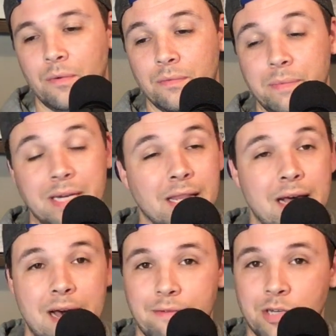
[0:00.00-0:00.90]
Been a
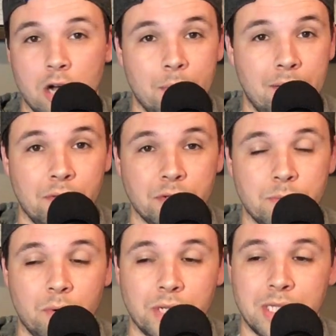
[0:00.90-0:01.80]
lot of talk about Flow
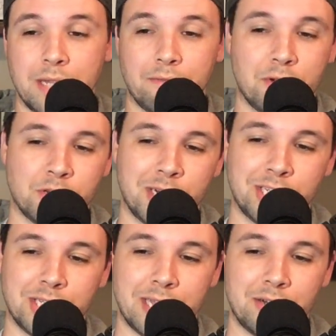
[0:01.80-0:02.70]
Sports and the
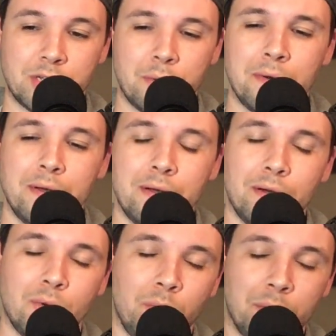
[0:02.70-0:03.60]
frustrations there, so
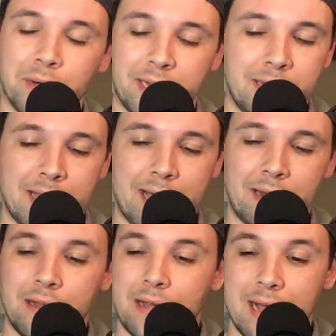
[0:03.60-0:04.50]
we will get into that
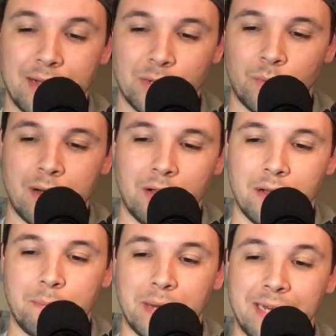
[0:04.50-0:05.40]
as
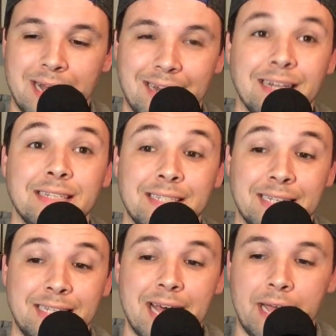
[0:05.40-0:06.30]
well, but not
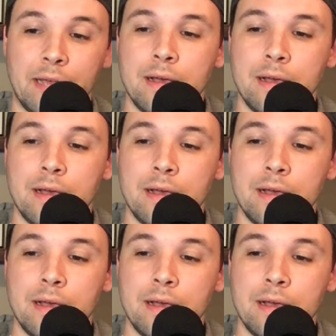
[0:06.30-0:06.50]
today.